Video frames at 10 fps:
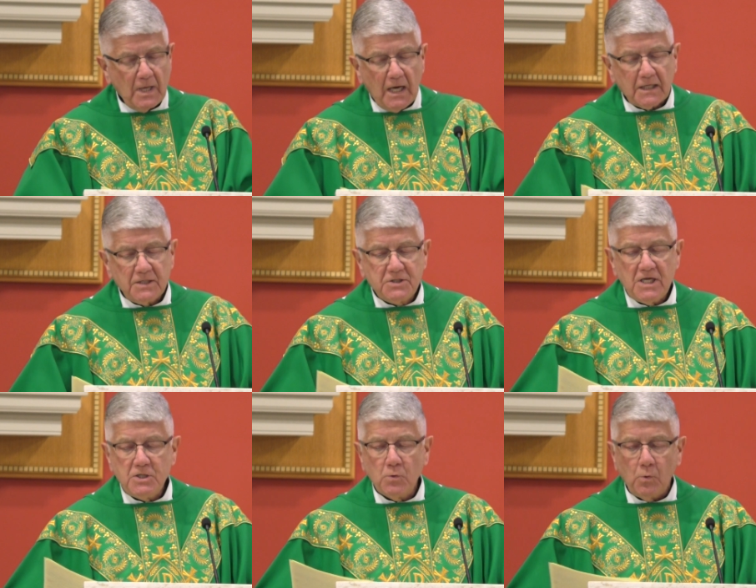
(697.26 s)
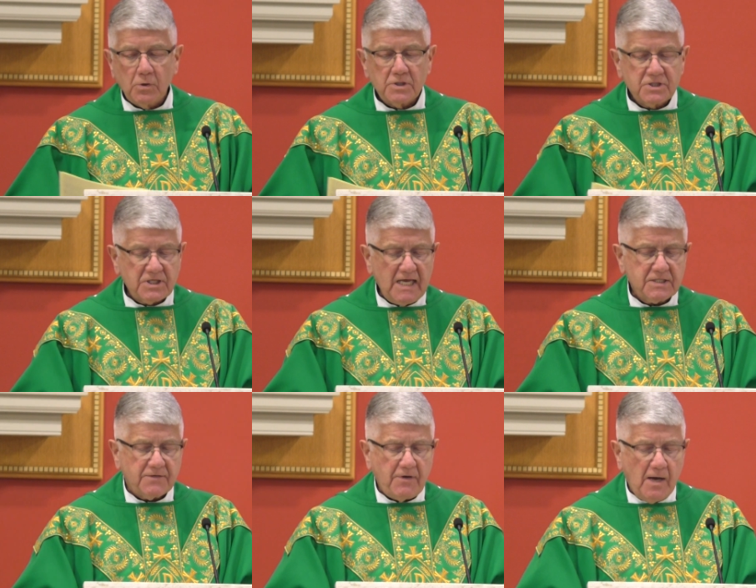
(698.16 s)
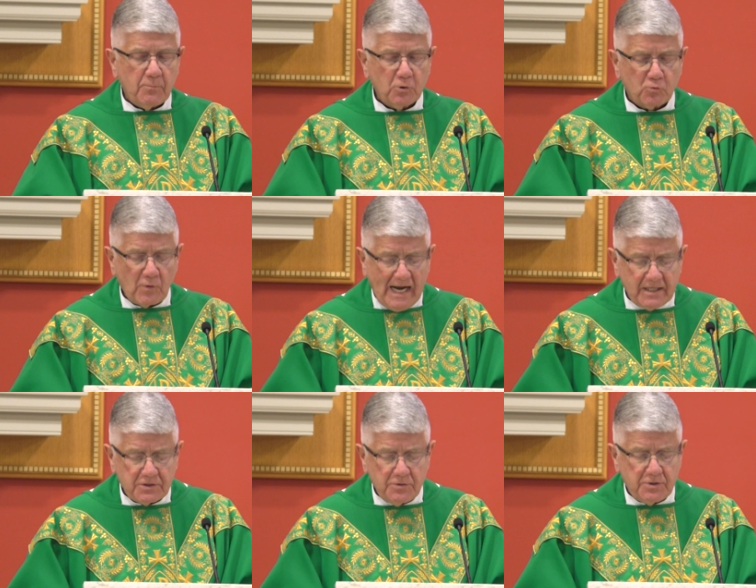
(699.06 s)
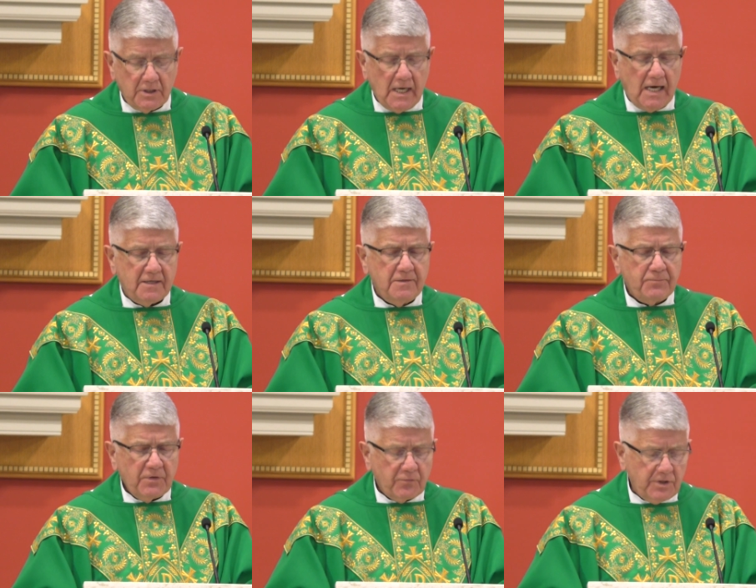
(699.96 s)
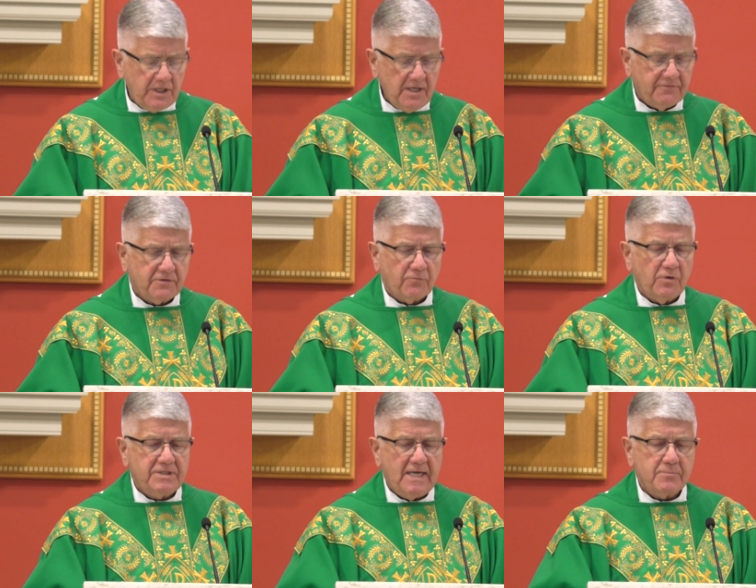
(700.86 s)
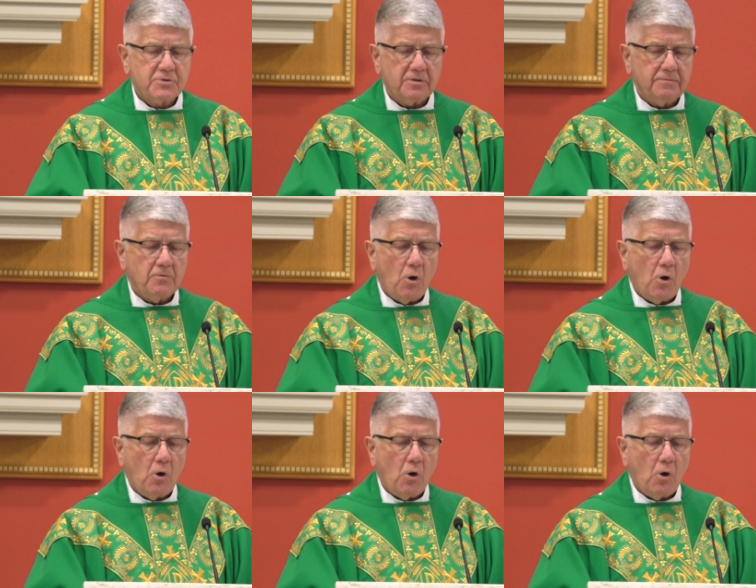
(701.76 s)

a continual sense of humble gratitude to God for the gift of redemption.